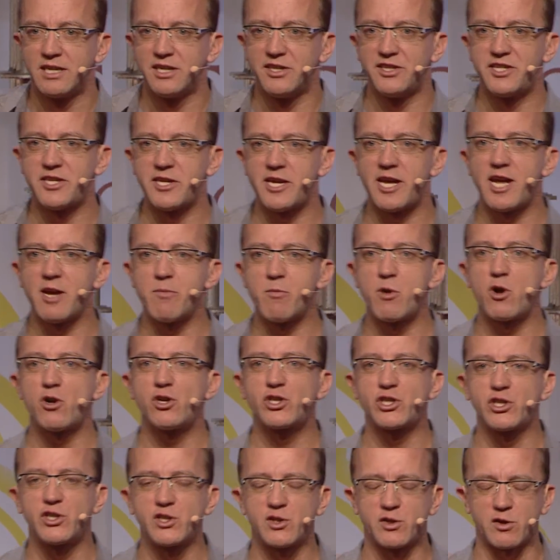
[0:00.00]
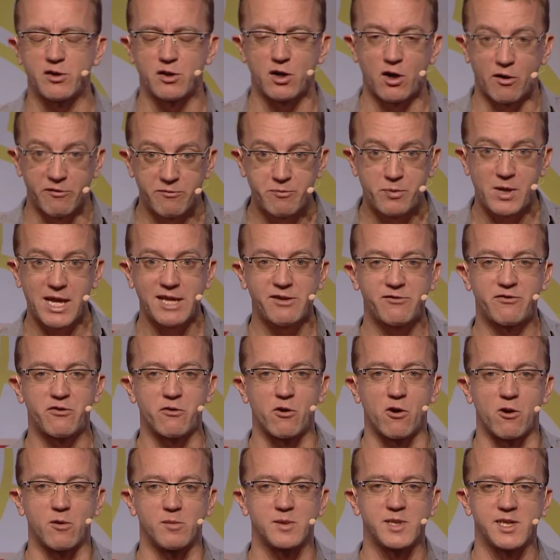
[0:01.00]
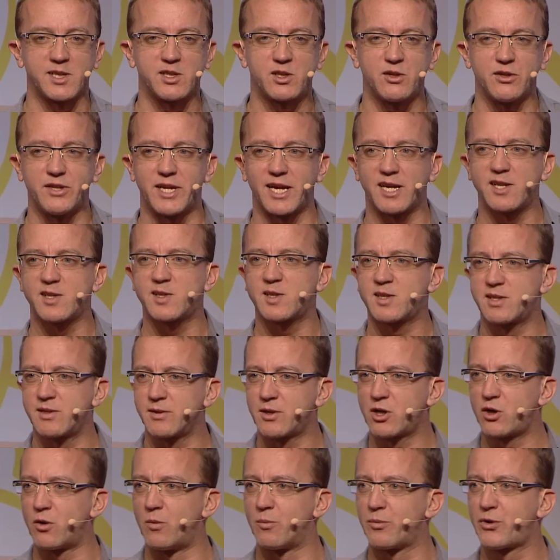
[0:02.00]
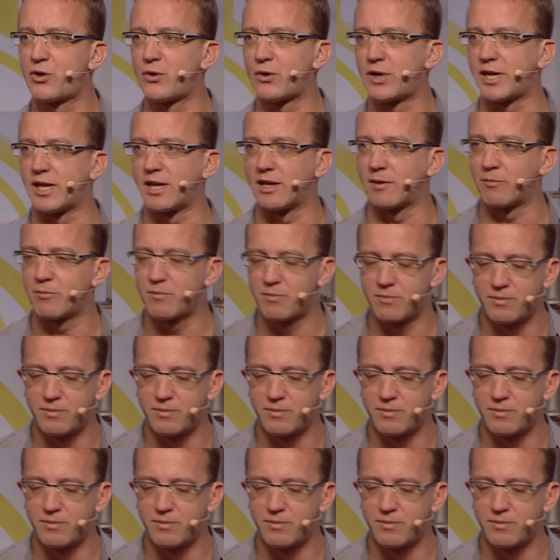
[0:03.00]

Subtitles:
the emergence of platforms as the next computing